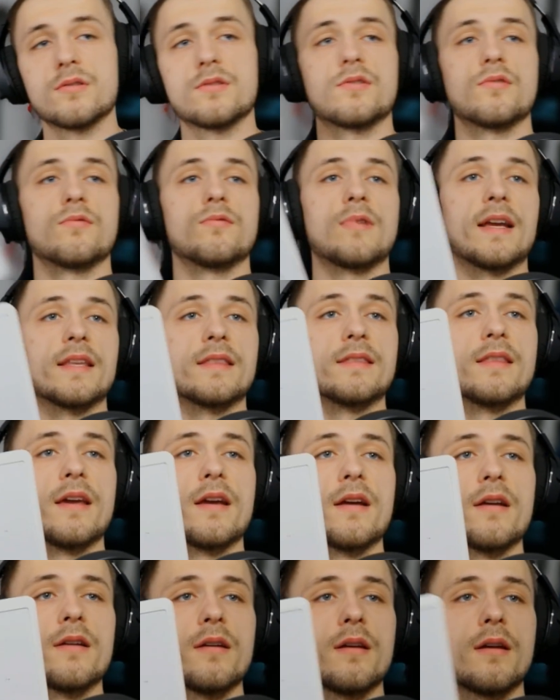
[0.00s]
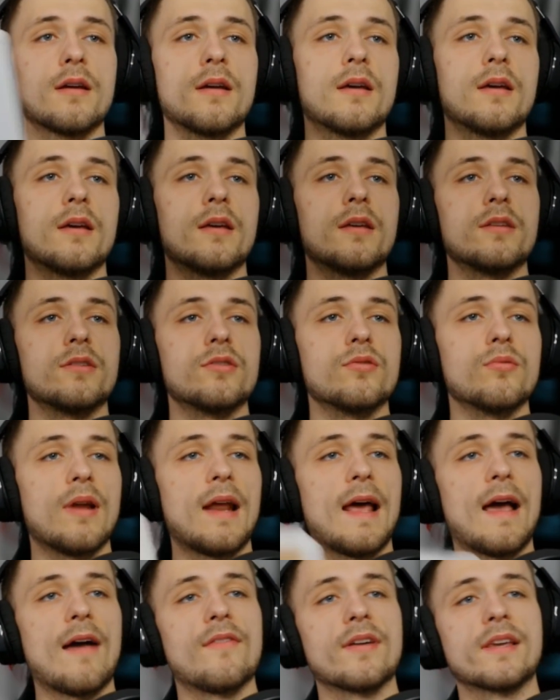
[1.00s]
So right there. You
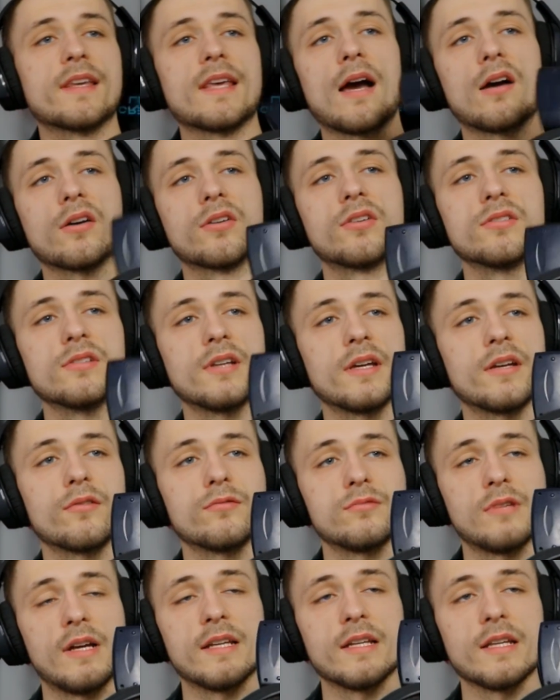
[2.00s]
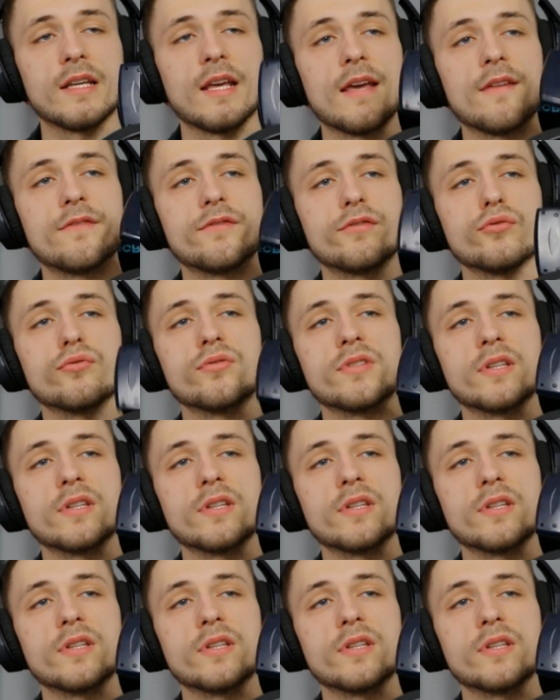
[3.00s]
want to have a calculator ready if you